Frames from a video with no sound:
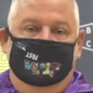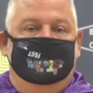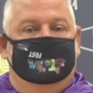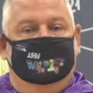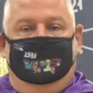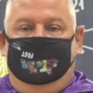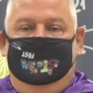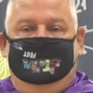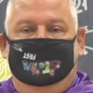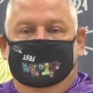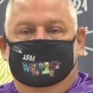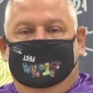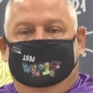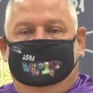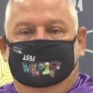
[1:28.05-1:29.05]
The great thing
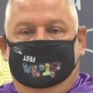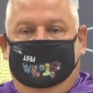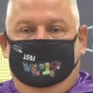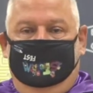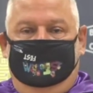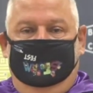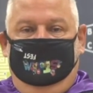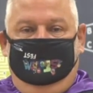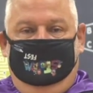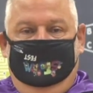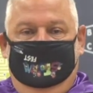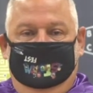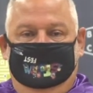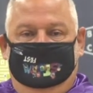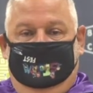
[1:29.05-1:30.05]
about the bell curve
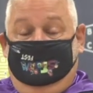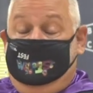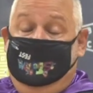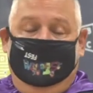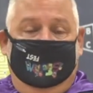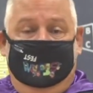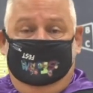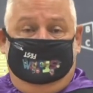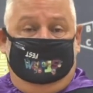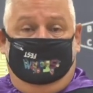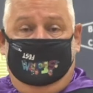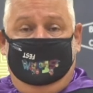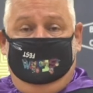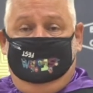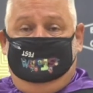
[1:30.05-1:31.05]
is if the highest
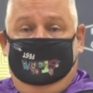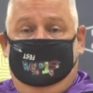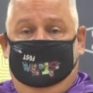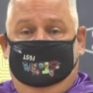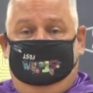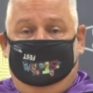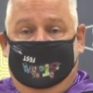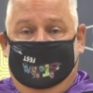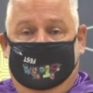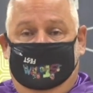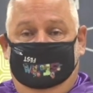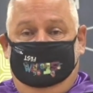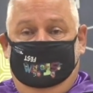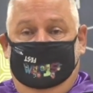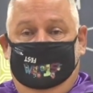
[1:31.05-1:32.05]
grade is
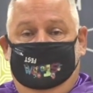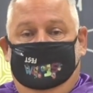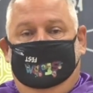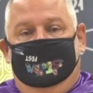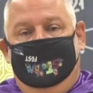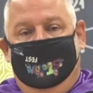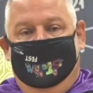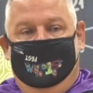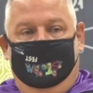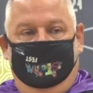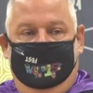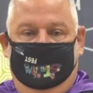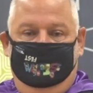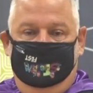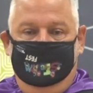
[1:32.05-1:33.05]
85, now
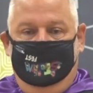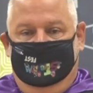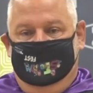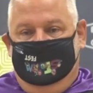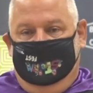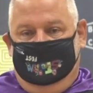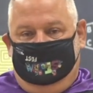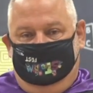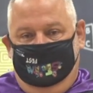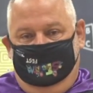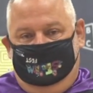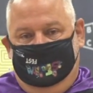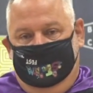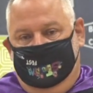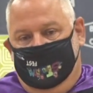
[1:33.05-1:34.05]
everybody gets
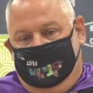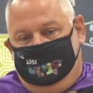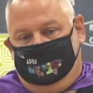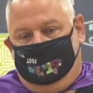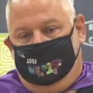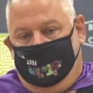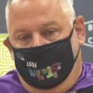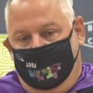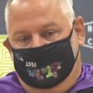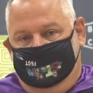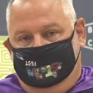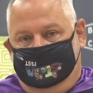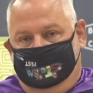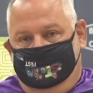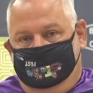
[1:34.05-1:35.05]
15 extra
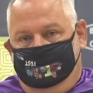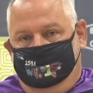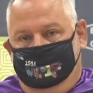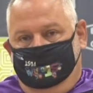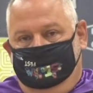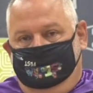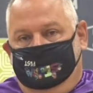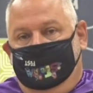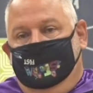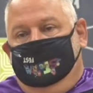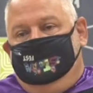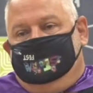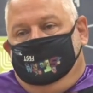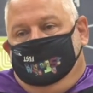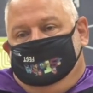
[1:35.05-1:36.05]
points.
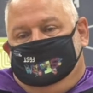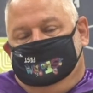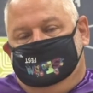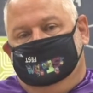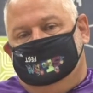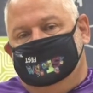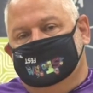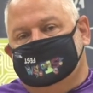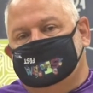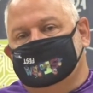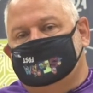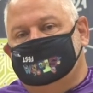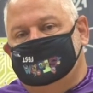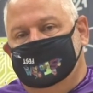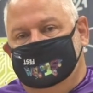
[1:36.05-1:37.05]
And so what the
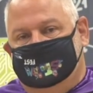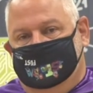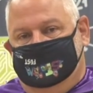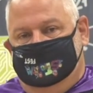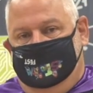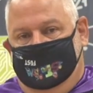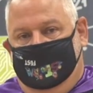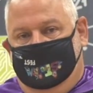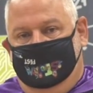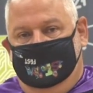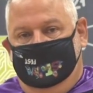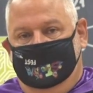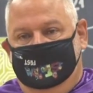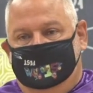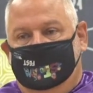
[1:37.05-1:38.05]
statistics teach us there
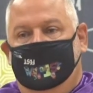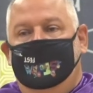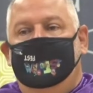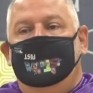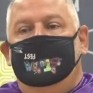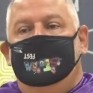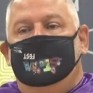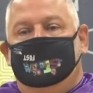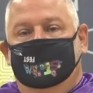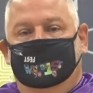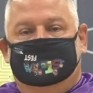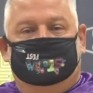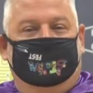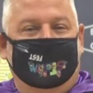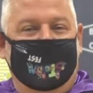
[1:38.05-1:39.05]
is there
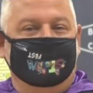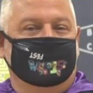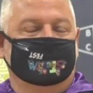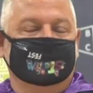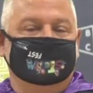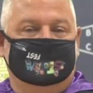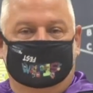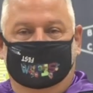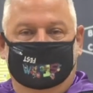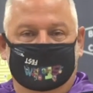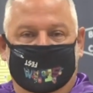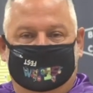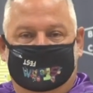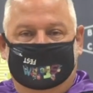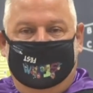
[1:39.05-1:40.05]
was probably some
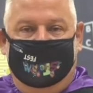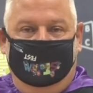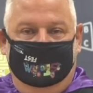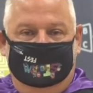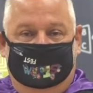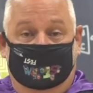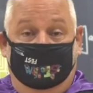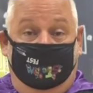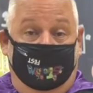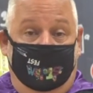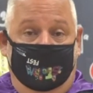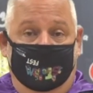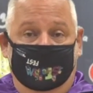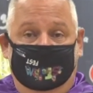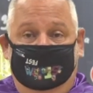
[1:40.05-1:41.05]
methodology
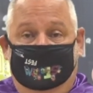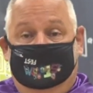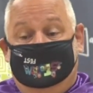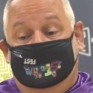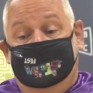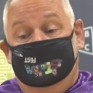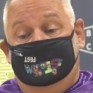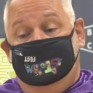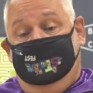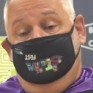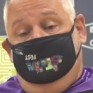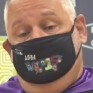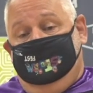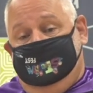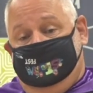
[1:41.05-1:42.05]
wrong in the teaching
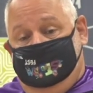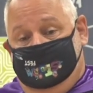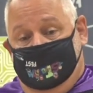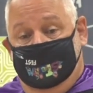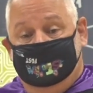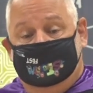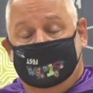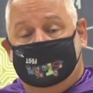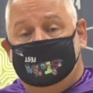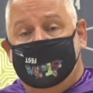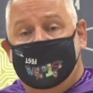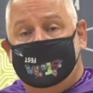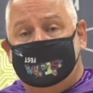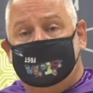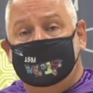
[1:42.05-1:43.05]
of the subject
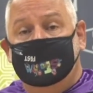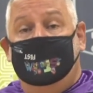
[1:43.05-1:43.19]
matter